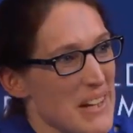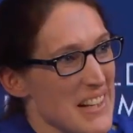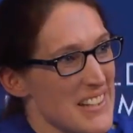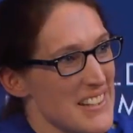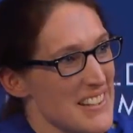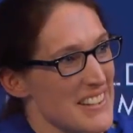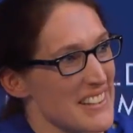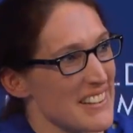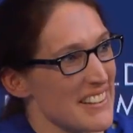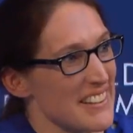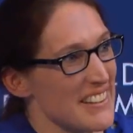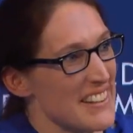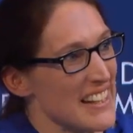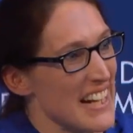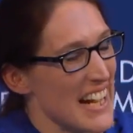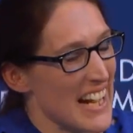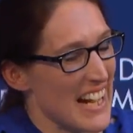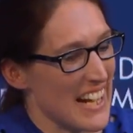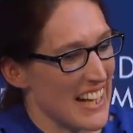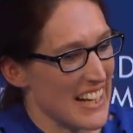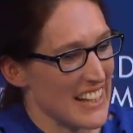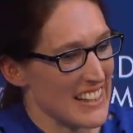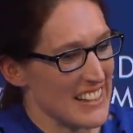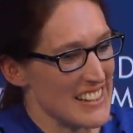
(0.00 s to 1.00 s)
ambassador,
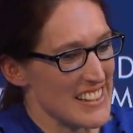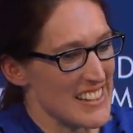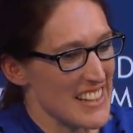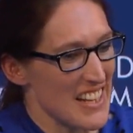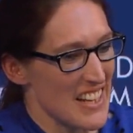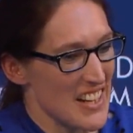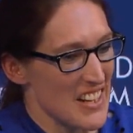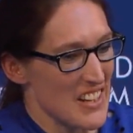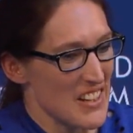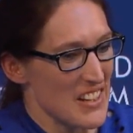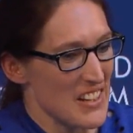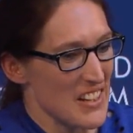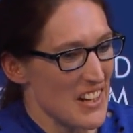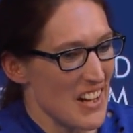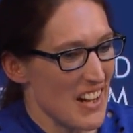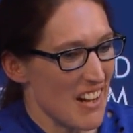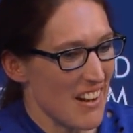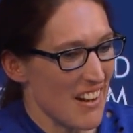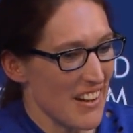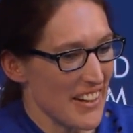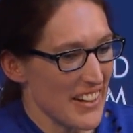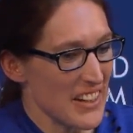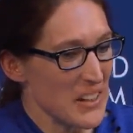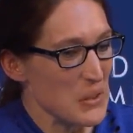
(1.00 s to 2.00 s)
and
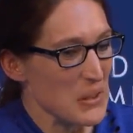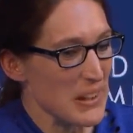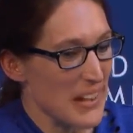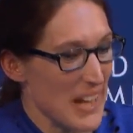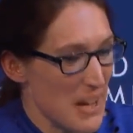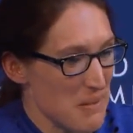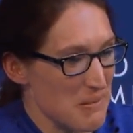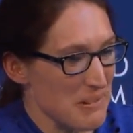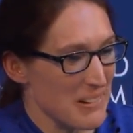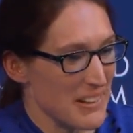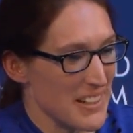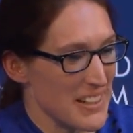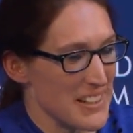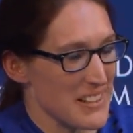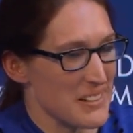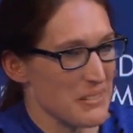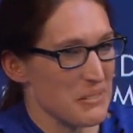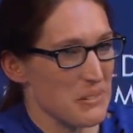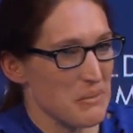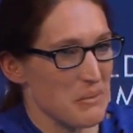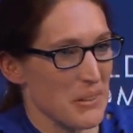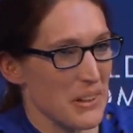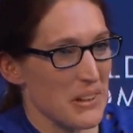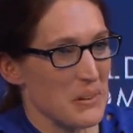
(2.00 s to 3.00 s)
I
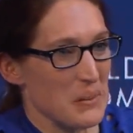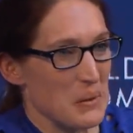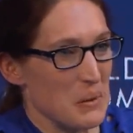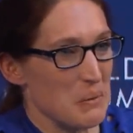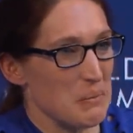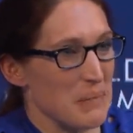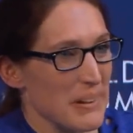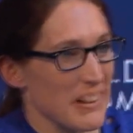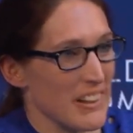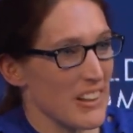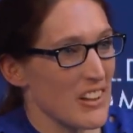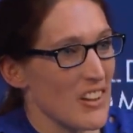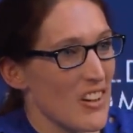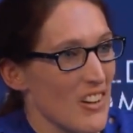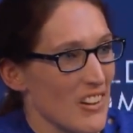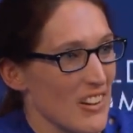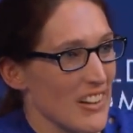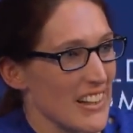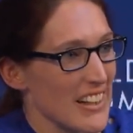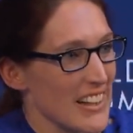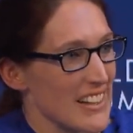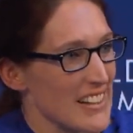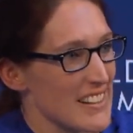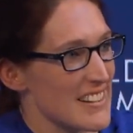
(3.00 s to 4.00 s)
collaborated with my European
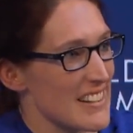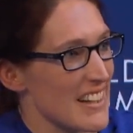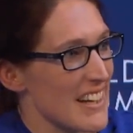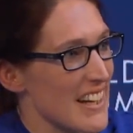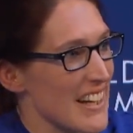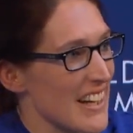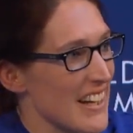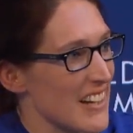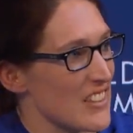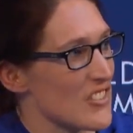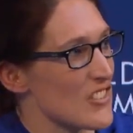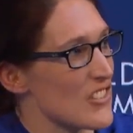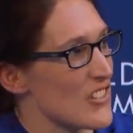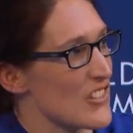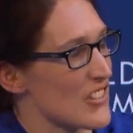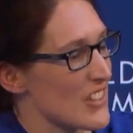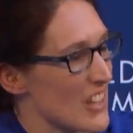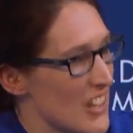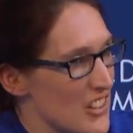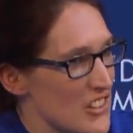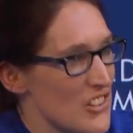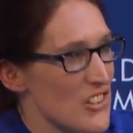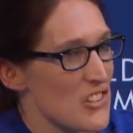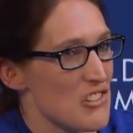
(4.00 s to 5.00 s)
colleagues in
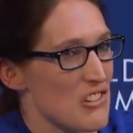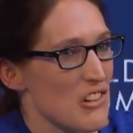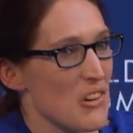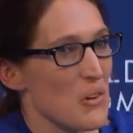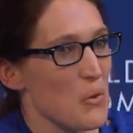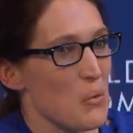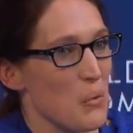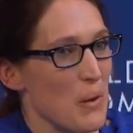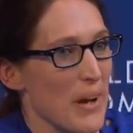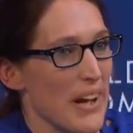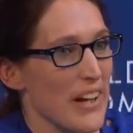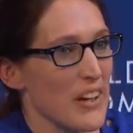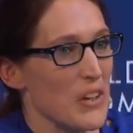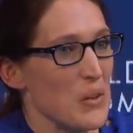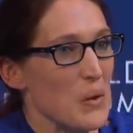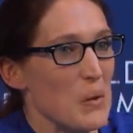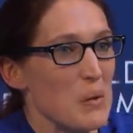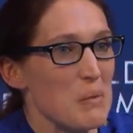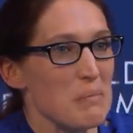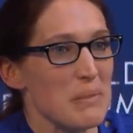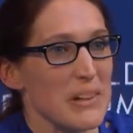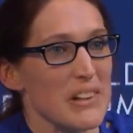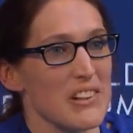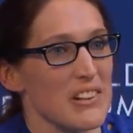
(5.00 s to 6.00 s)
such a strong way,
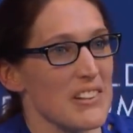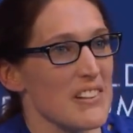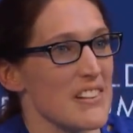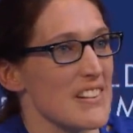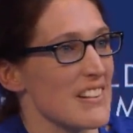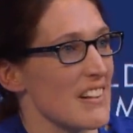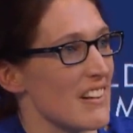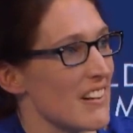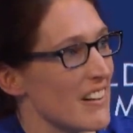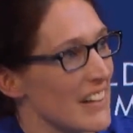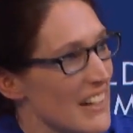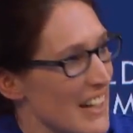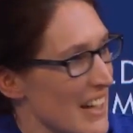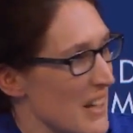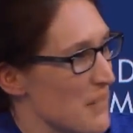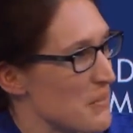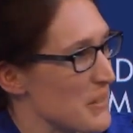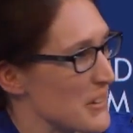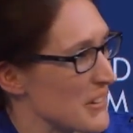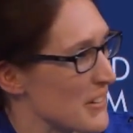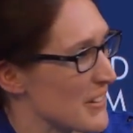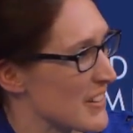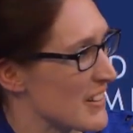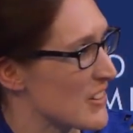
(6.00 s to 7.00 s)
not because our
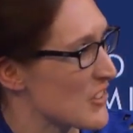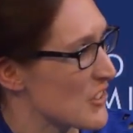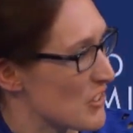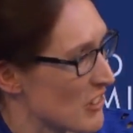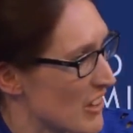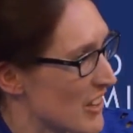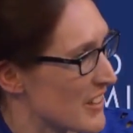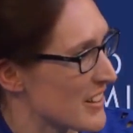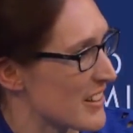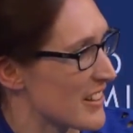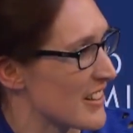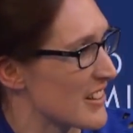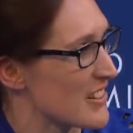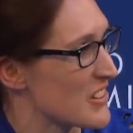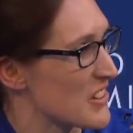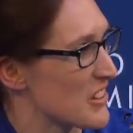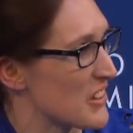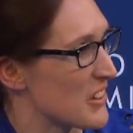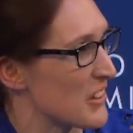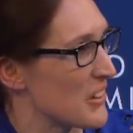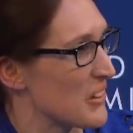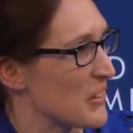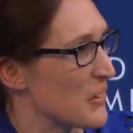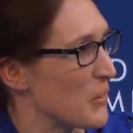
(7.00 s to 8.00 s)
capitals instructed us
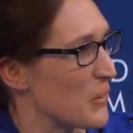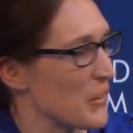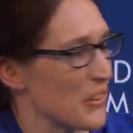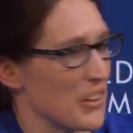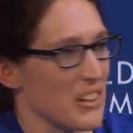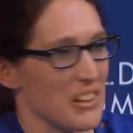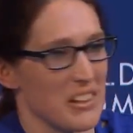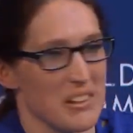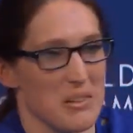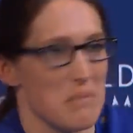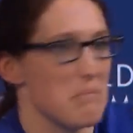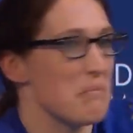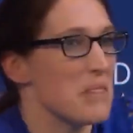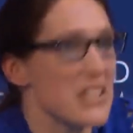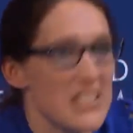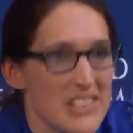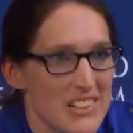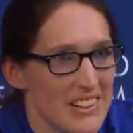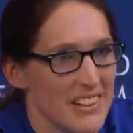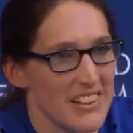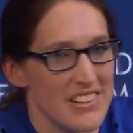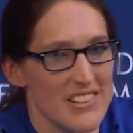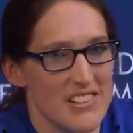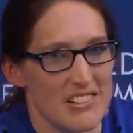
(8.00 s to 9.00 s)
to or the
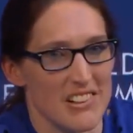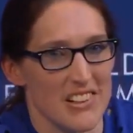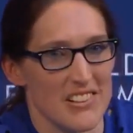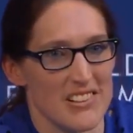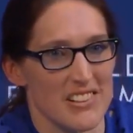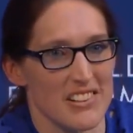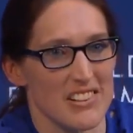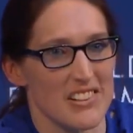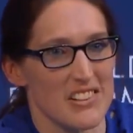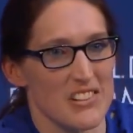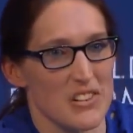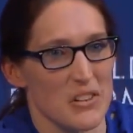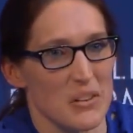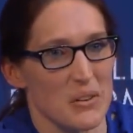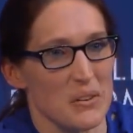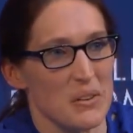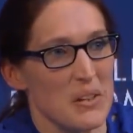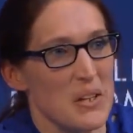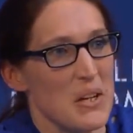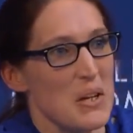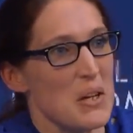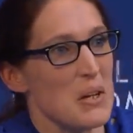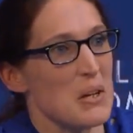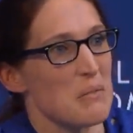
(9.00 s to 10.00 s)
Commission instructed us
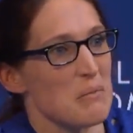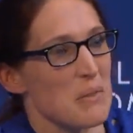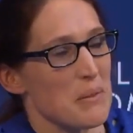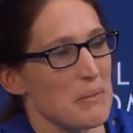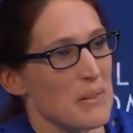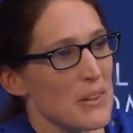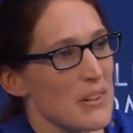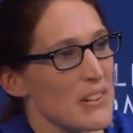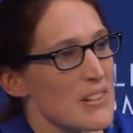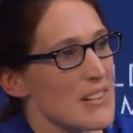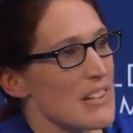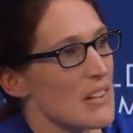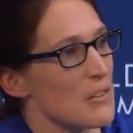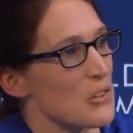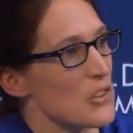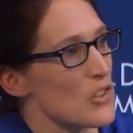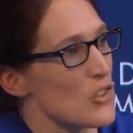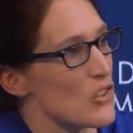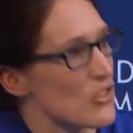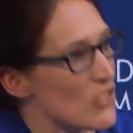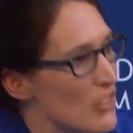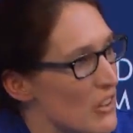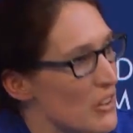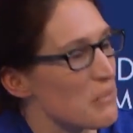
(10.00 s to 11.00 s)
to, but because there were
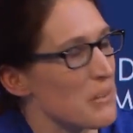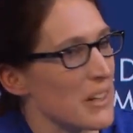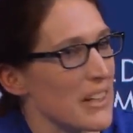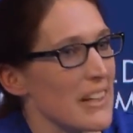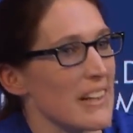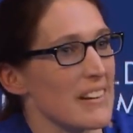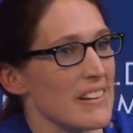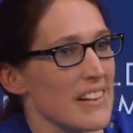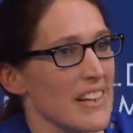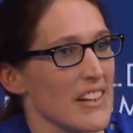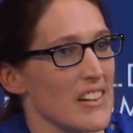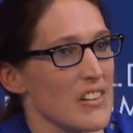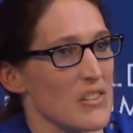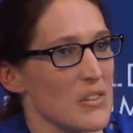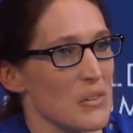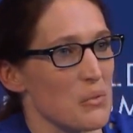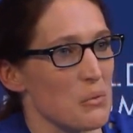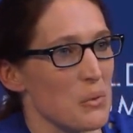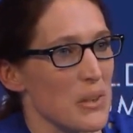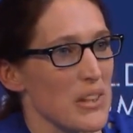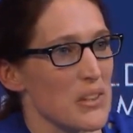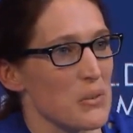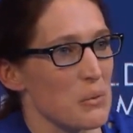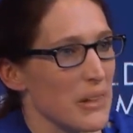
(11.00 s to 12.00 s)
so many things
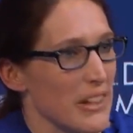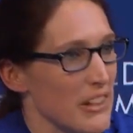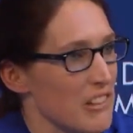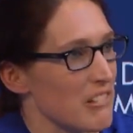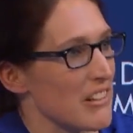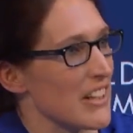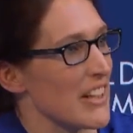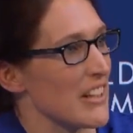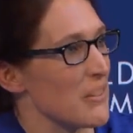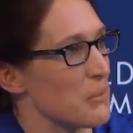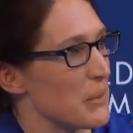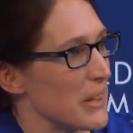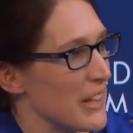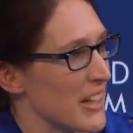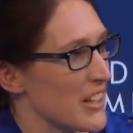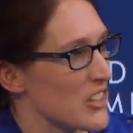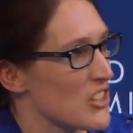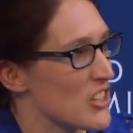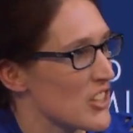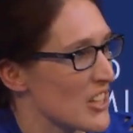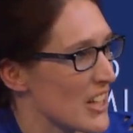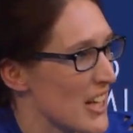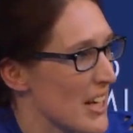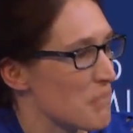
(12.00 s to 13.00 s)
on which we agreed. We
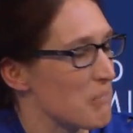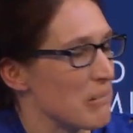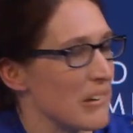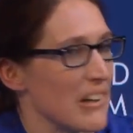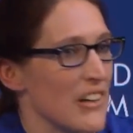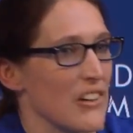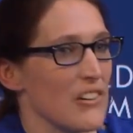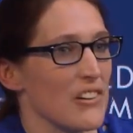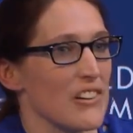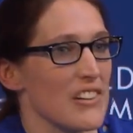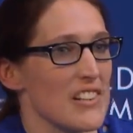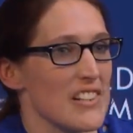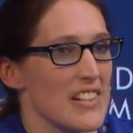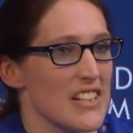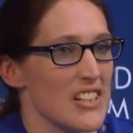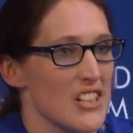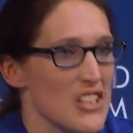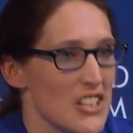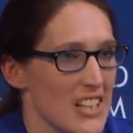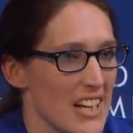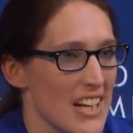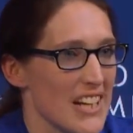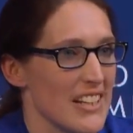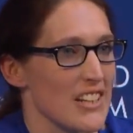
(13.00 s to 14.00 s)
had shared
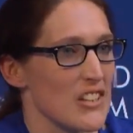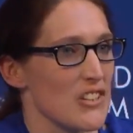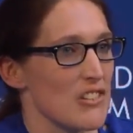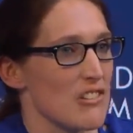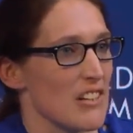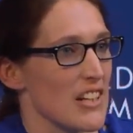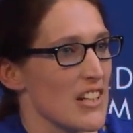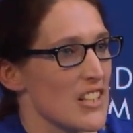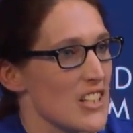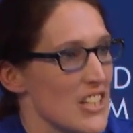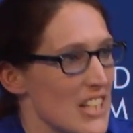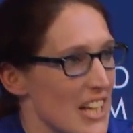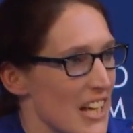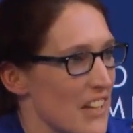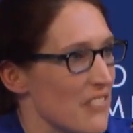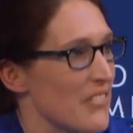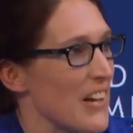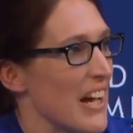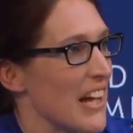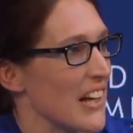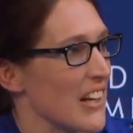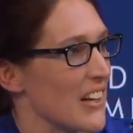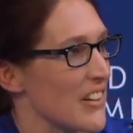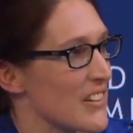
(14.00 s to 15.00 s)
priorities, shared interests,
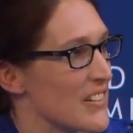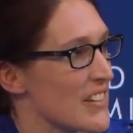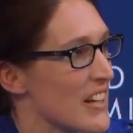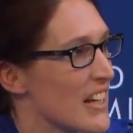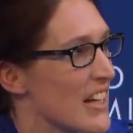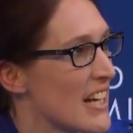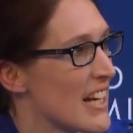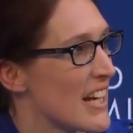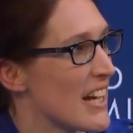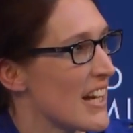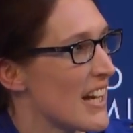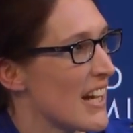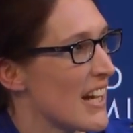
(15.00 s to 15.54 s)
shared values.